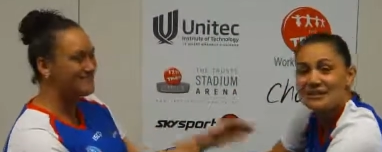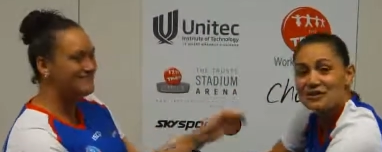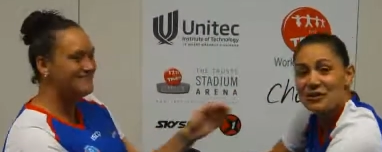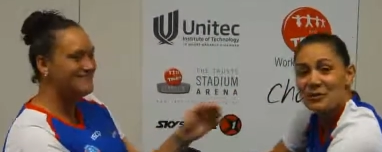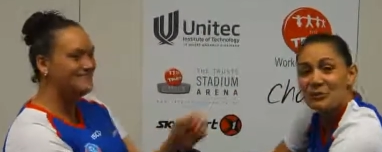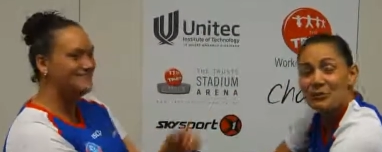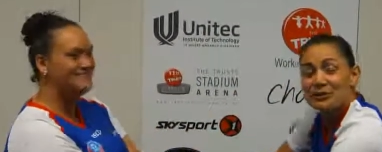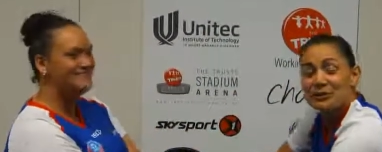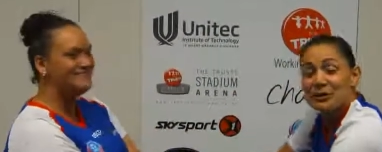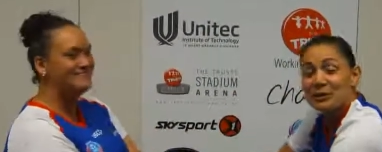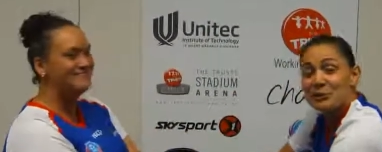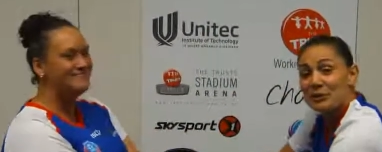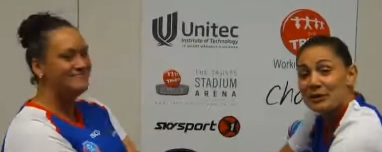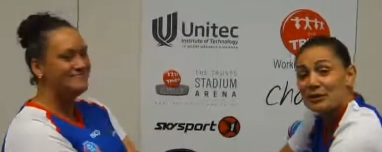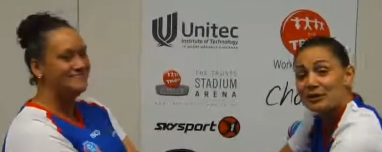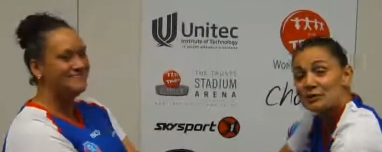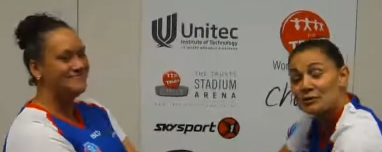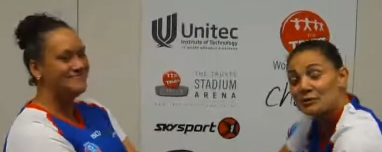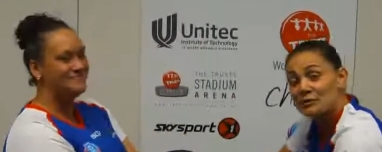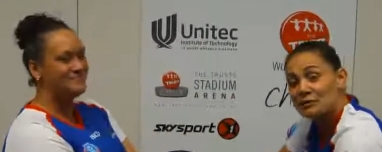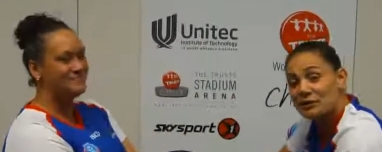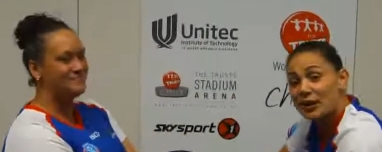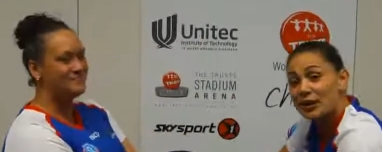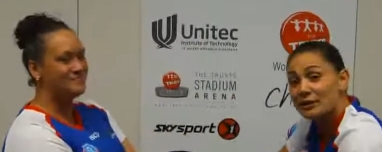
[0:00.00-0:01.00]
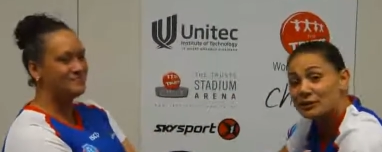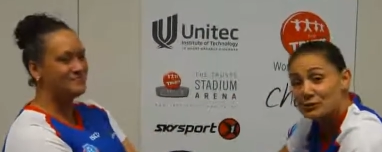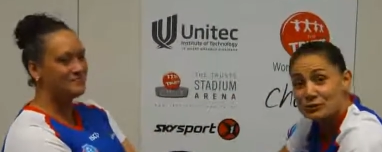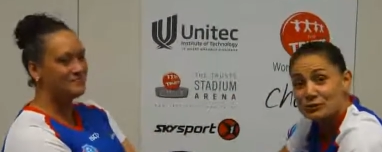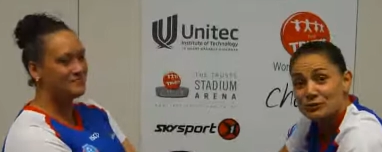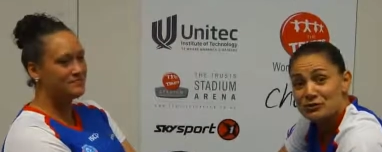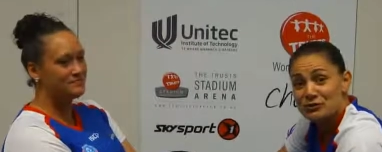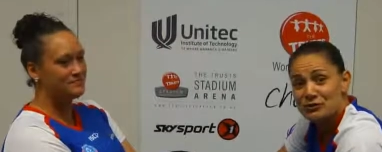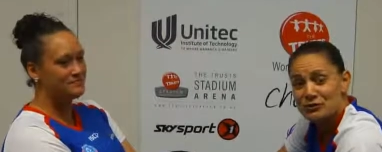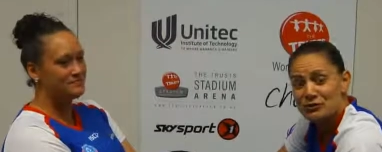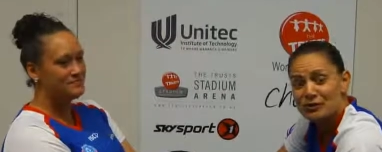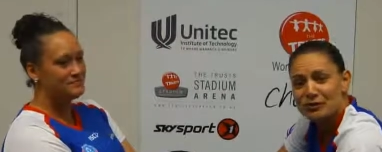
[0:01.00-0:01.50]
Speaker 1: time we, we talk, I talk
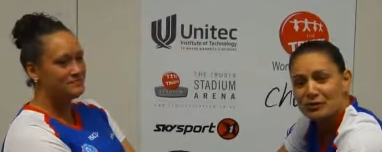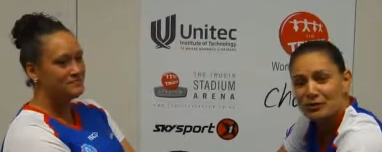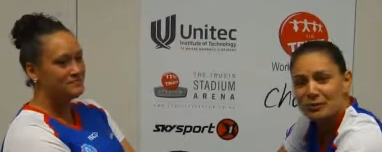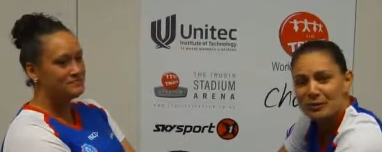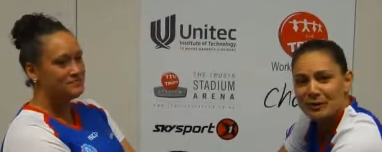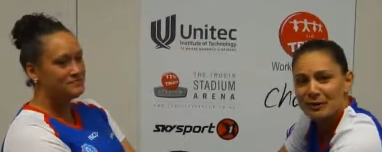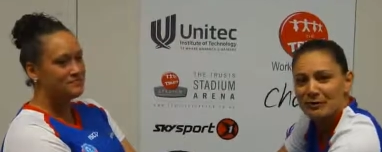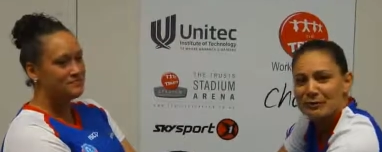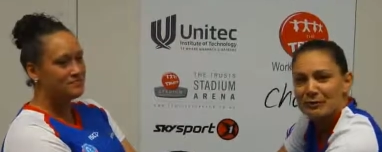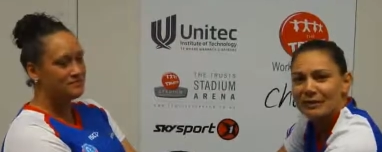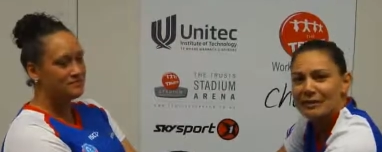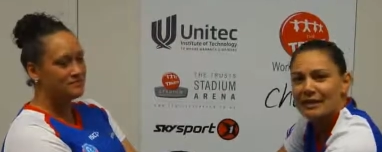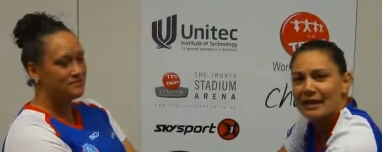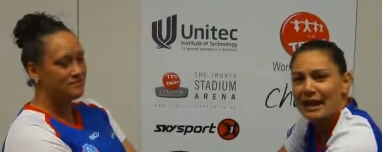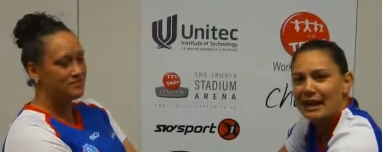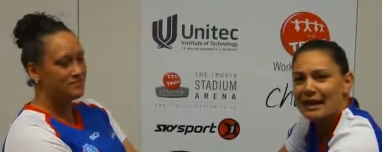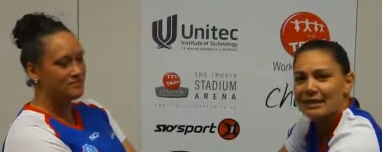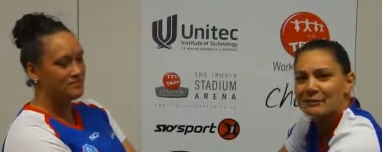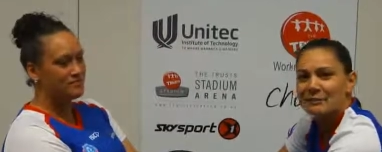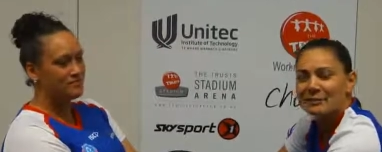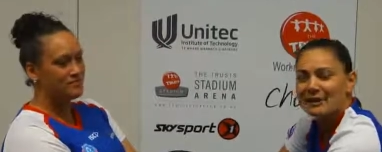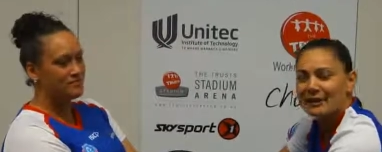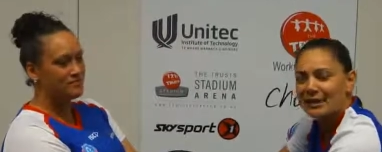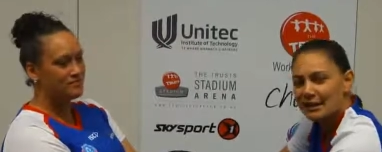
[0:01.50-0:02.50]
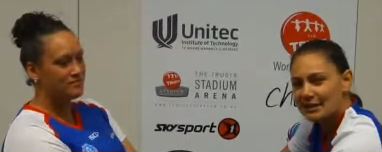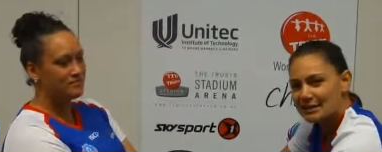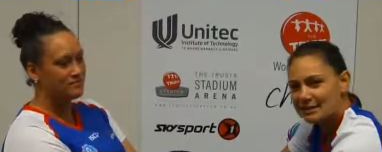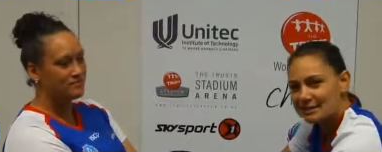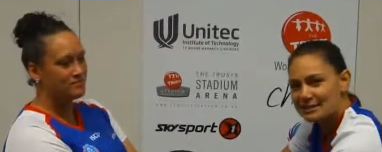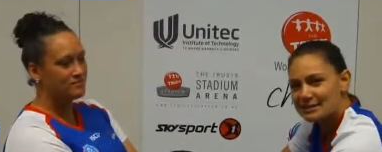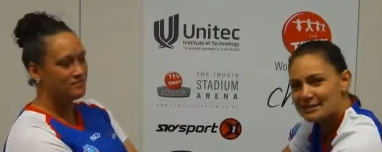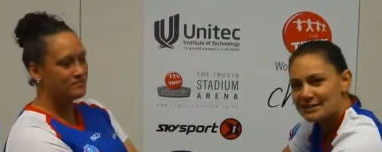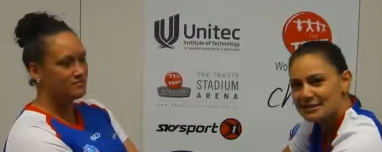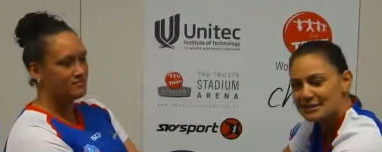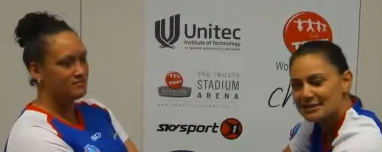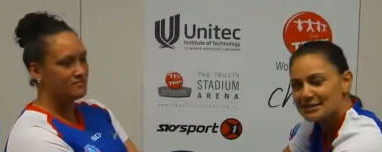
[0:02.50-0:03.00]
to you, it'll be with Casey. Taylor
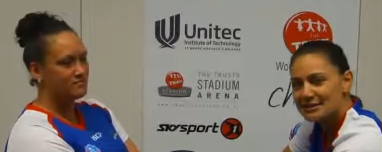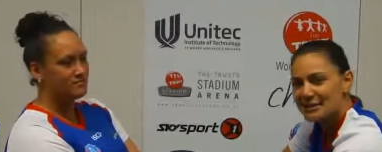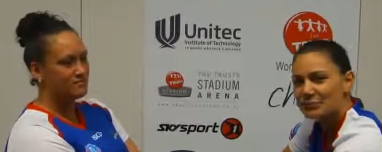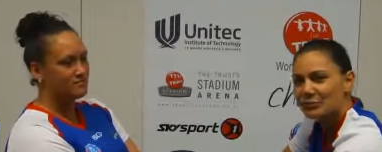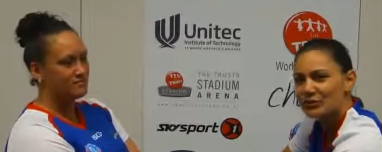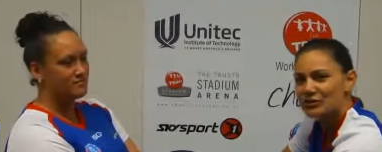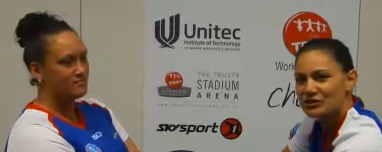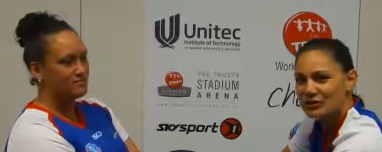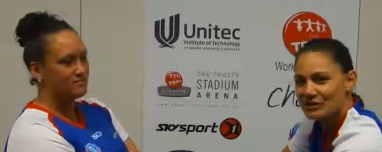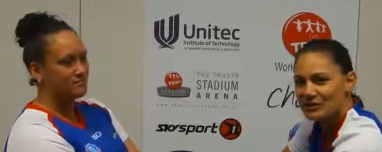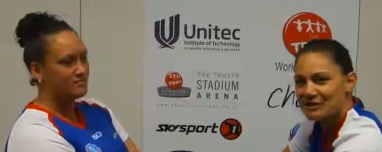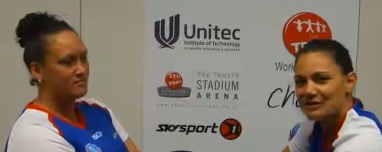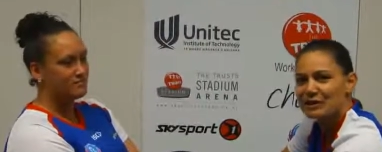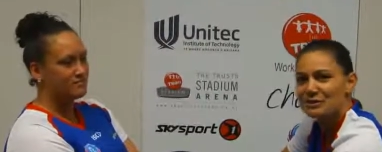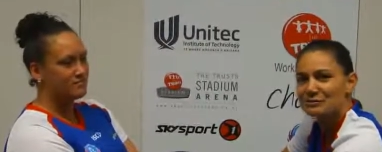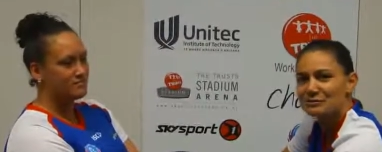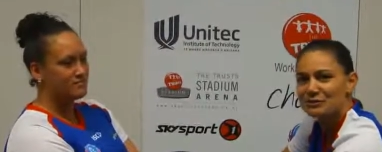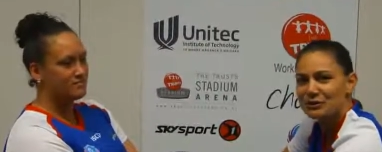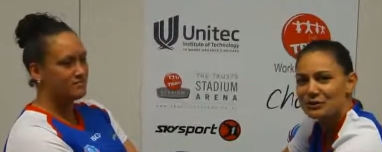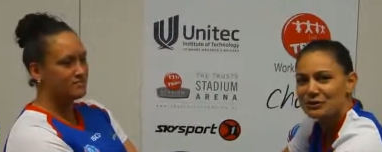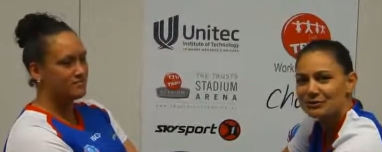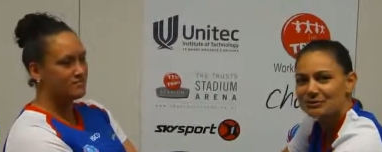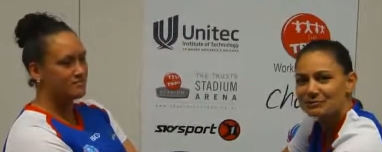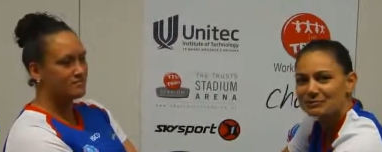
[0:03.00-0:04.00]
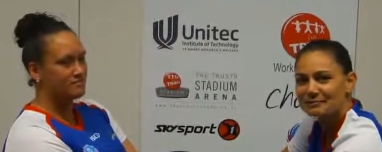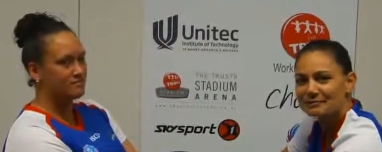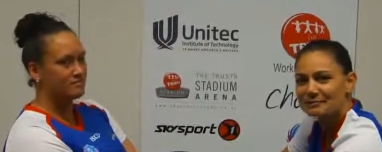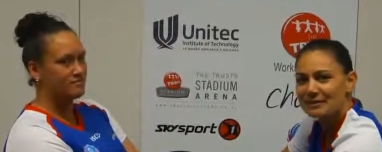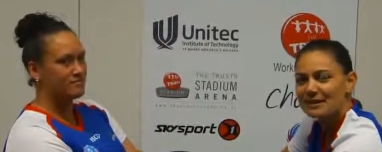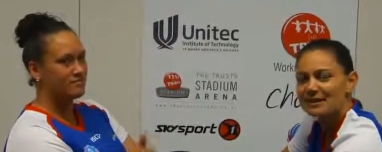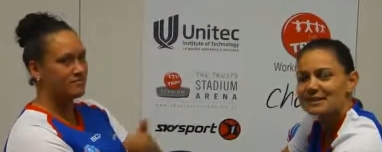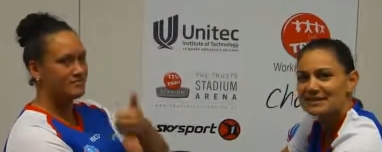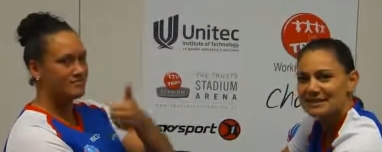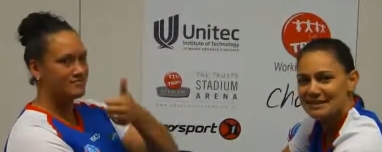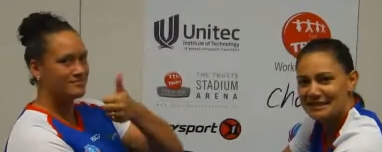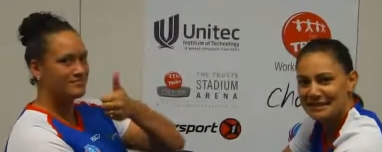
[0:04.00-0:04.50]
McAllister to see what she's up to.
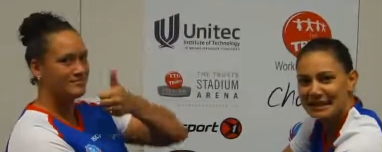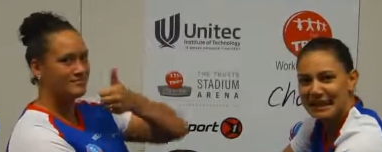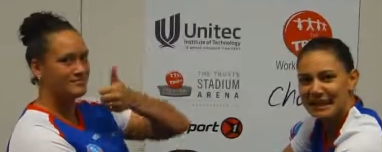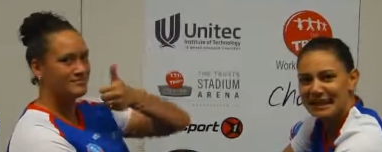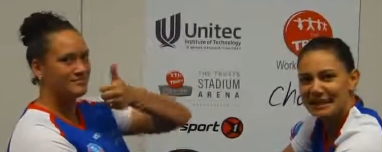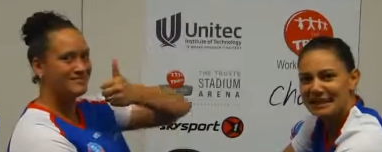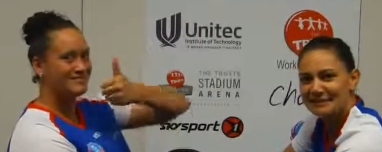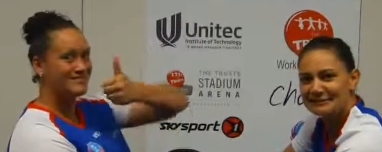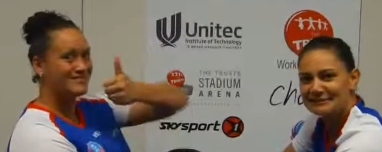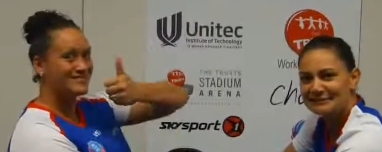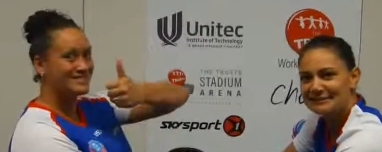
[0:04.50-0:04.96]
See you later.